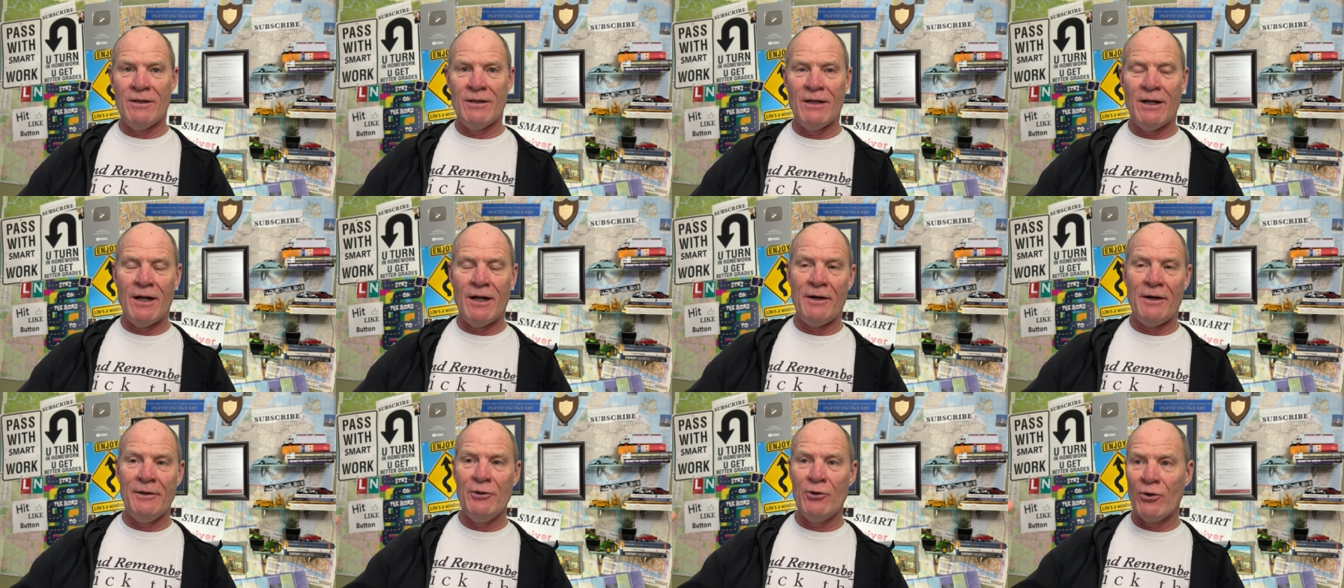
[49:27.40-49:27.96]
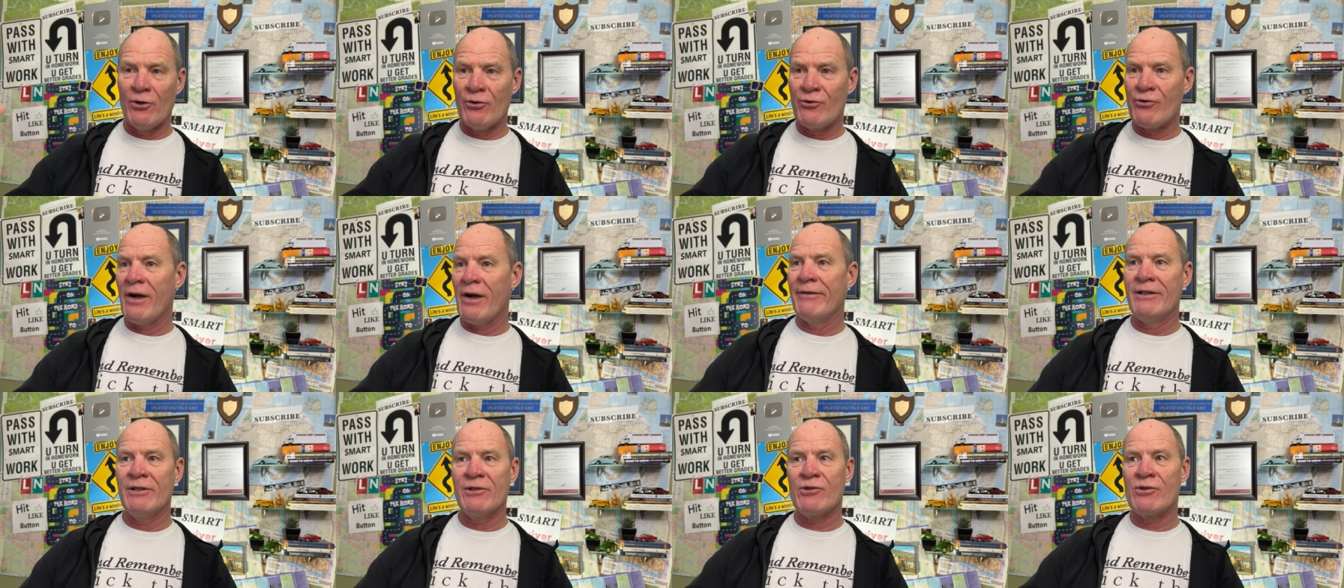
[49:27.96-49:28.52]
uh, you're a
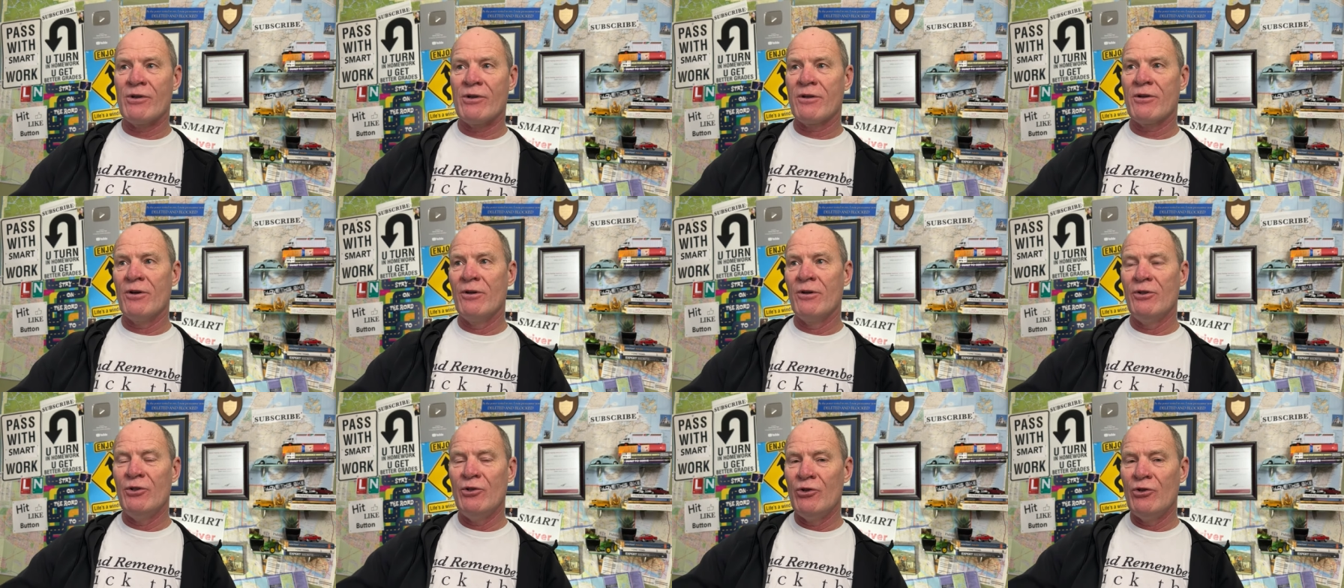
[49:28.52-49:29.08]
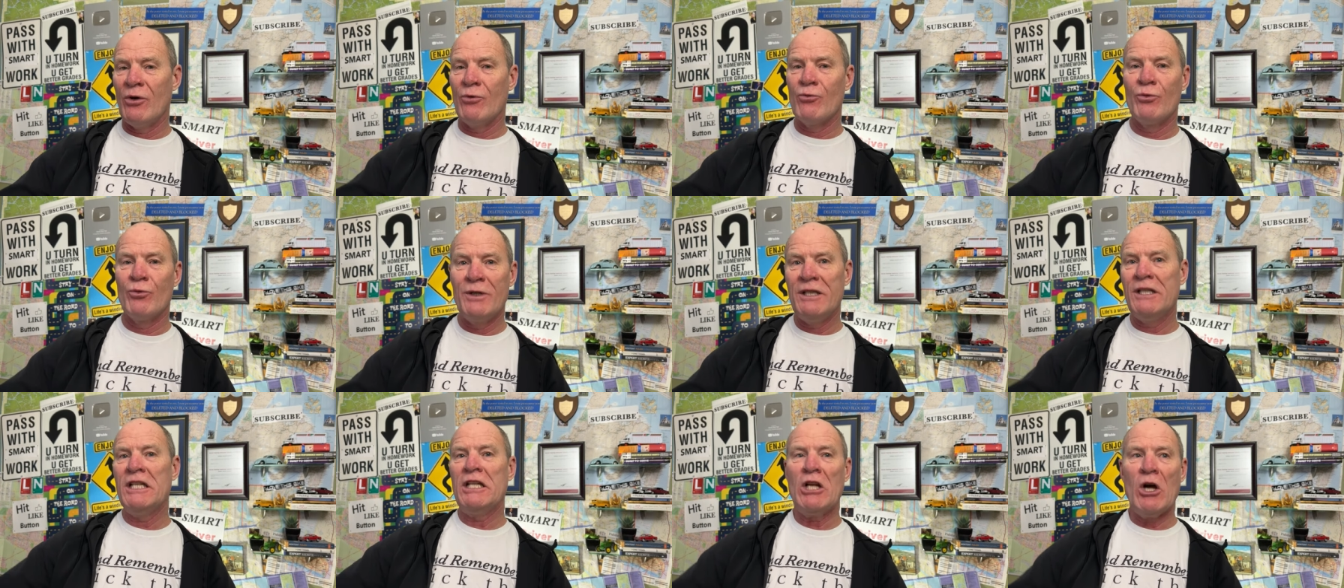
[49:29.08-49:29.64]
driving instructor, you don't
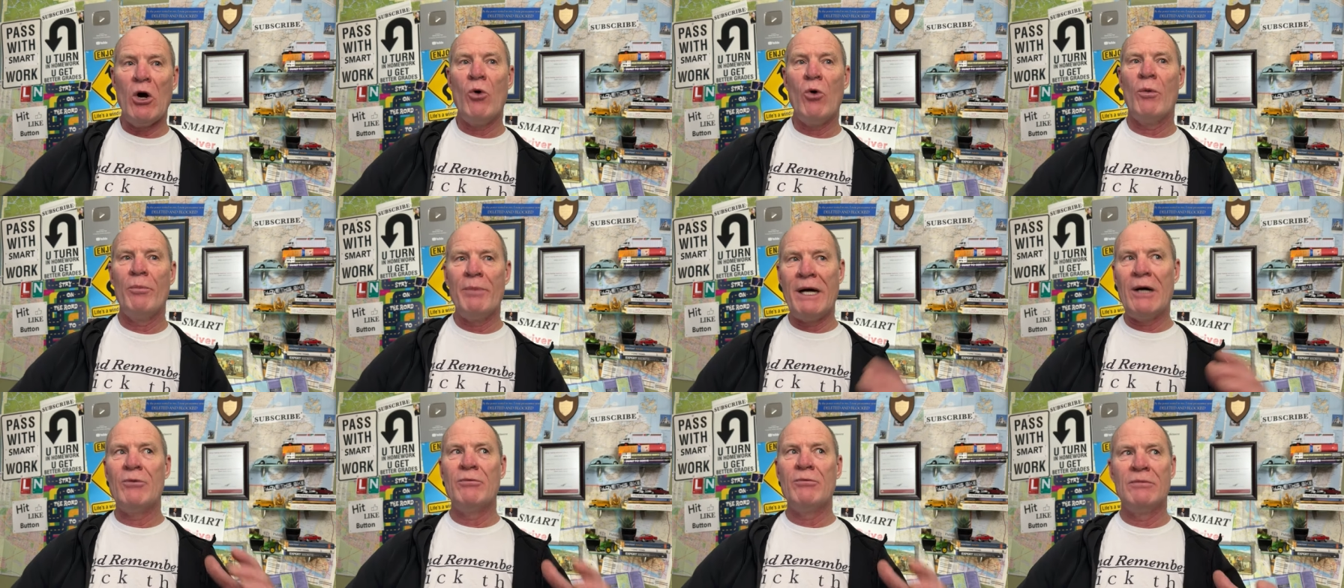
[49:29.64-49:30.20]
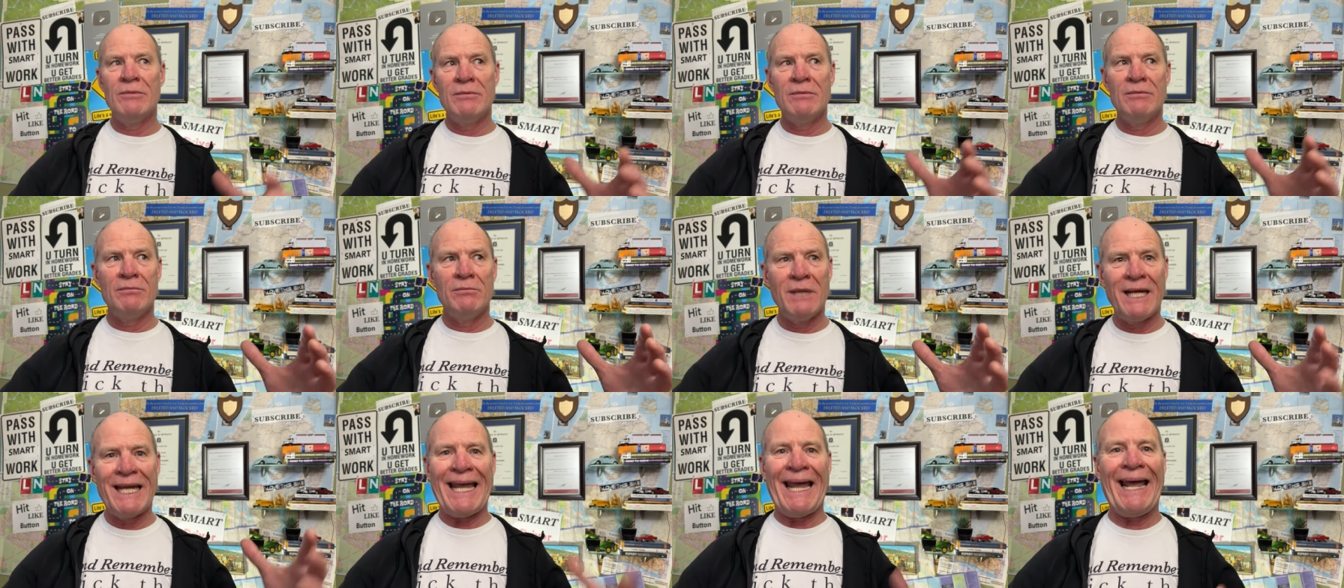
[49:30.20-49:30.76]
really know about
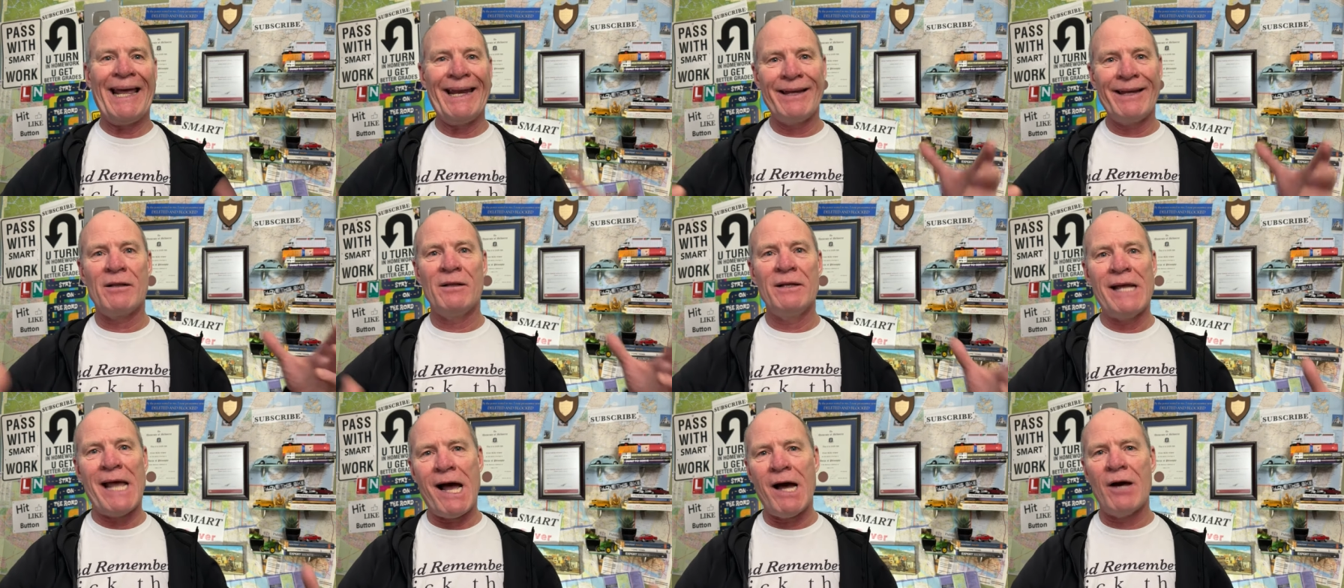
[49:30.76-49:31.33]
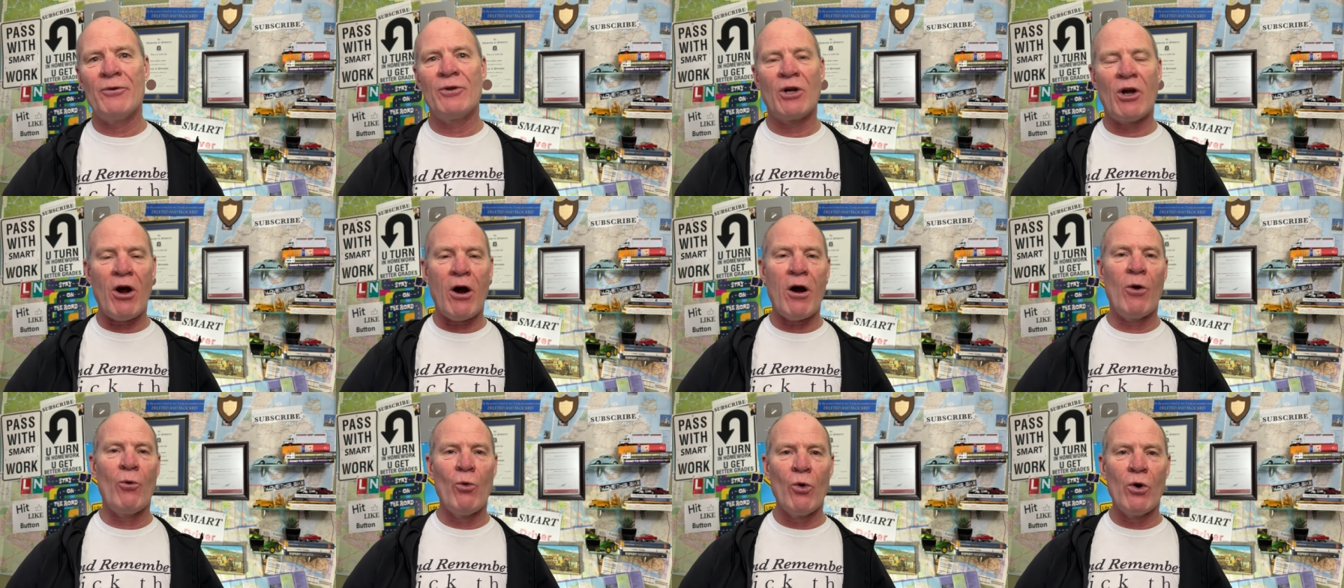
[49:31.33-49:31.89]
mechanically how the
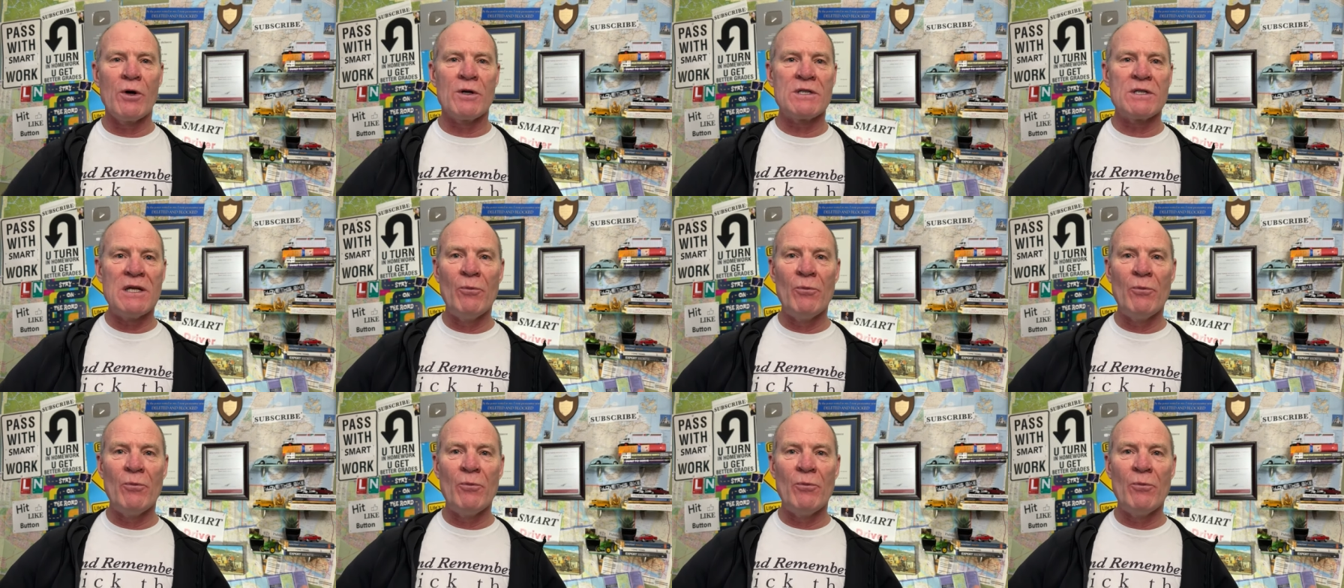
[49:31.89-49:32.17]
car works.